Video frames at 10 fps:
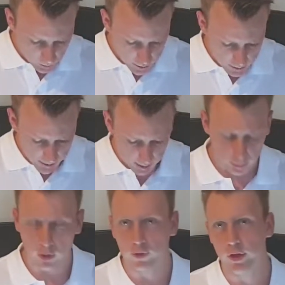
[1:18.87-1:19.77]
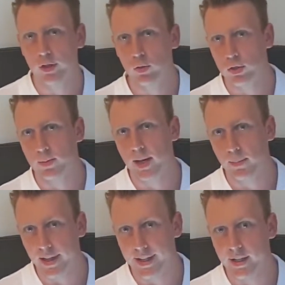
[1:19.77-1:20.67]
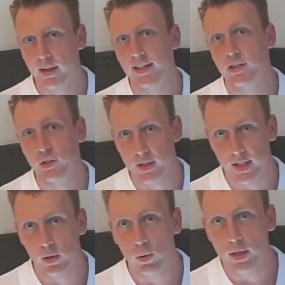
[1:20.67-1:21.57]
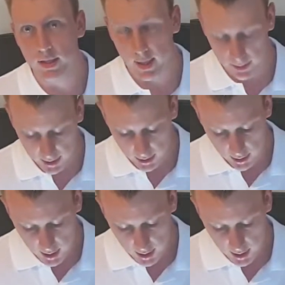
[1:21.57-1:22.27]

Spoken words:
to make profit, in order to make money, I need to sell something.